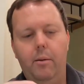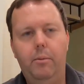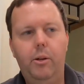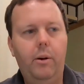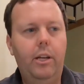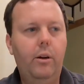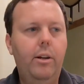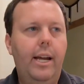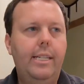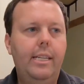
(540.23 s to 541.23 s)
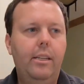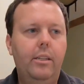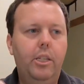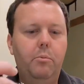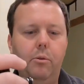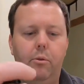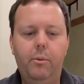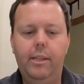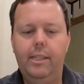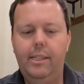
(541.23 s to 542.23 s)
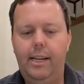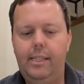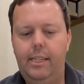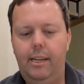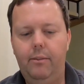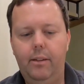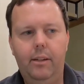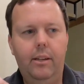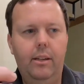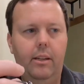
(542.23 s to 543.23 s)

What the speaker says: You want to go nice and smooth with this, nice and even.